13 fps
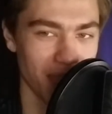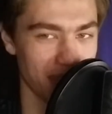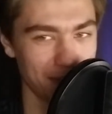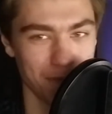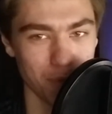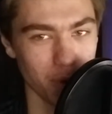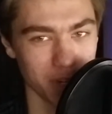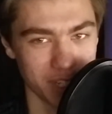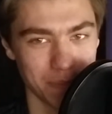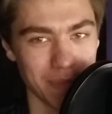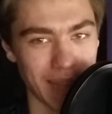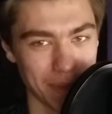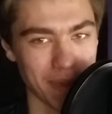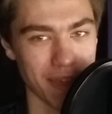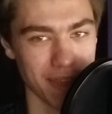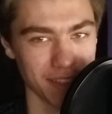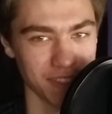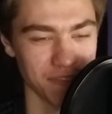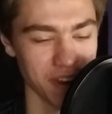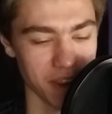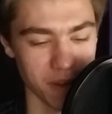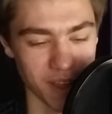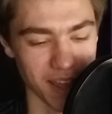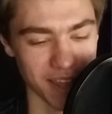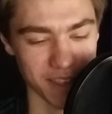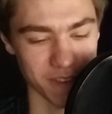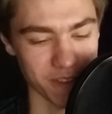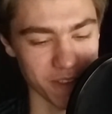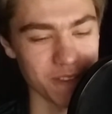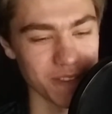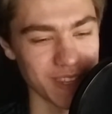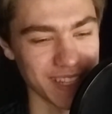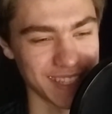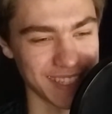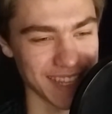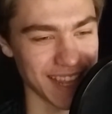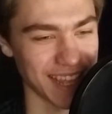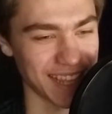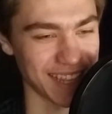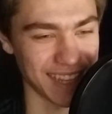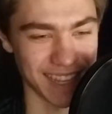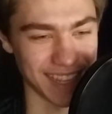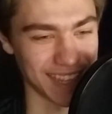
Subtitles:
And if you watched Black Panther's video, you did see that